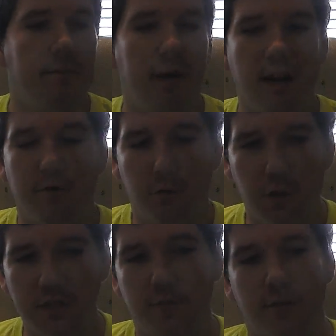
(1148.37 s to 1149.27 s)
But if it
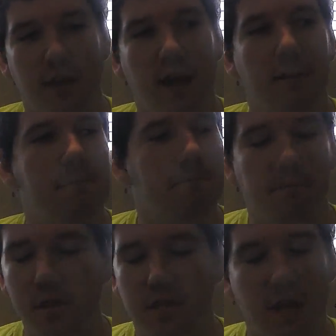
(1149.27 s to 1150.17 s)
wasn't for that,
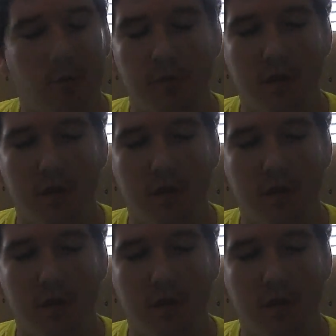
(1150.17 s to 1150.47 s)
this set would